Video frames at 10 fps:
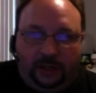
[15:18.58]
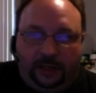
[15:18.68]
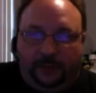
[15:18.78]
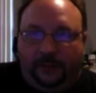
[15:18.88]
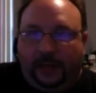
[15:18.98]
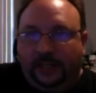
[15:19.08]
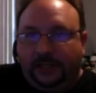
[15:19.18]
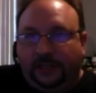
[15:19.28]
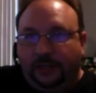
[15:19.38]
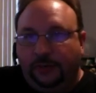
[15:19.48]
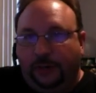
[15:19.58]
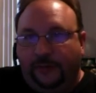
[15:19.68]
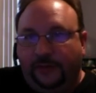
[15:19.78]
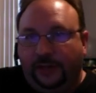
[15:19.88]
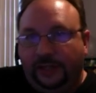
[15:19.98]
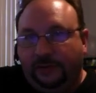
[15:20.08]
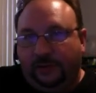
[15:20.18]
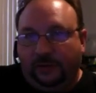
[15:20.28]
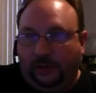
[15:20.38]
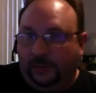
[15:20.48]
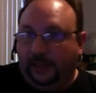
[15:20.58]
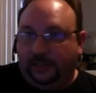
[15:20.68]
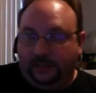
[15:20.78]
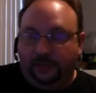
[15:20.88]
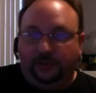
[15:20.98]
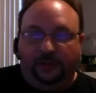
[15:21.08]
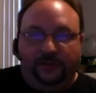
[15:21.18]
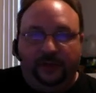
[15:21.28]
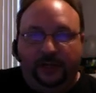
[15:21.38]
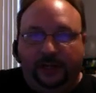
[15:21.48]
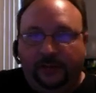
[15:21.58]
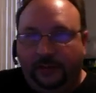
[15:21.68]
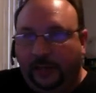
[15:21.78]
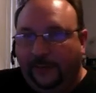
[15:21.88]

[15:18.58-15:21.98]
it might start you off with this one, or it might start you off with another one.